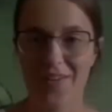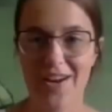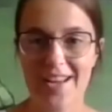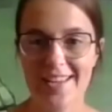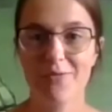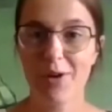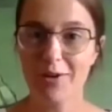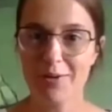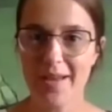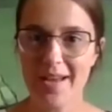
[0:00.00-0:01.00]
All right, and
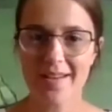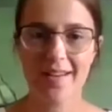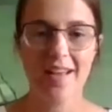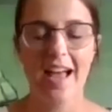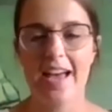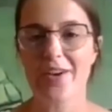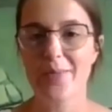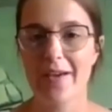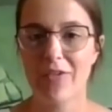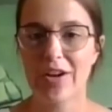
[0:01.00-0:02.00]
welcome back. I hope
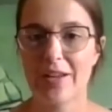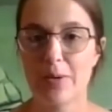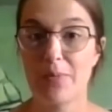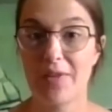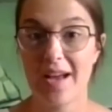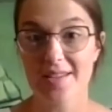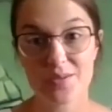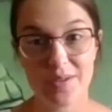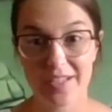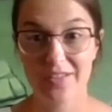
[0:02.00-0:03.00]
everyone had a
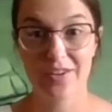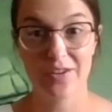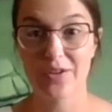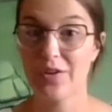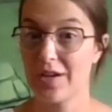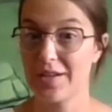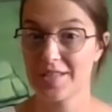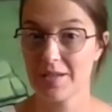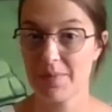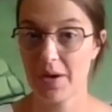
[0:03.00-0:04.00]
blast writing their own
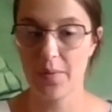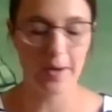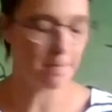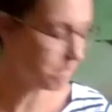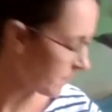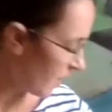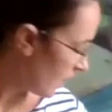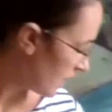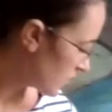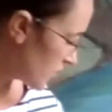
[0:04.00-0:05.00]
acrostic poem.
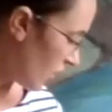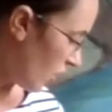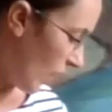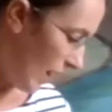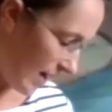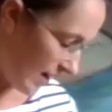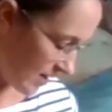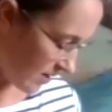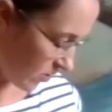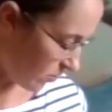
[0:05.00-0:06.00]
So
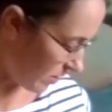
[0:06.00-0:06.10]
I